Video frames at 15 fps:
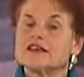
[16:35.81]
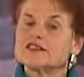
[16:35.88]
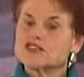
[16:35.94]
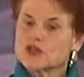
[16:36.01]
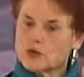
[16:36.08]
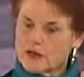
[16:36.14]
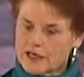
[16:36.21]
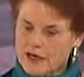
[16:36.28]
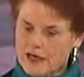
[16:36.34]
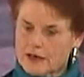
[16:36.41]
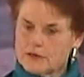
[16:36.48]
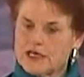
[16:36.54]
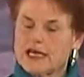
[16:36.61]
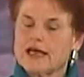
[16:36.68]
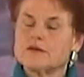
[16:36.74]
So we got
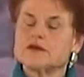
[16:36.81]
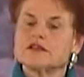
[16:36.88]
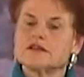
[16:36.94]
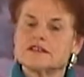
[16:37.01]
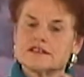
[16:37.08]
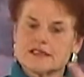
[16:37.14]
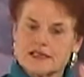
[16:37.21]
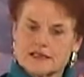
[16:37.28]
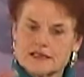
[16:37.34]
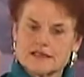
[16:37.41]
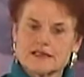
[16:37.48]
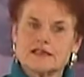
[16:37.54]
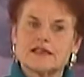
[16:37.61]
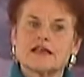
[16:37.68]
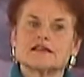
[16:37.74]
him an ambulance. They
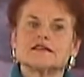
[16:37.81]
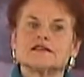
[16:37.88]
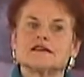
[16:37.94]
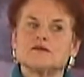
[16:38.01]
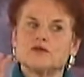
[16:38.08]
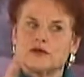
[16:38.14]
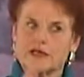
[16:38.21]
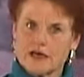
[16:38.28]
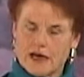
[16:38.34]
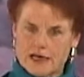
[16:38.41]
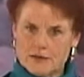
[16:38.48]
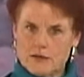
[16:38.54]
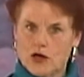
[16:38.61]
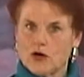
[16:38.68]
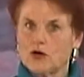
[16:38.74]
disconnected him. We got
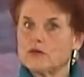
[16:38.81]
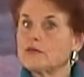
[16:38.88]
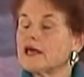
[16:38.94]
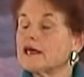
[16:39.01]
him home.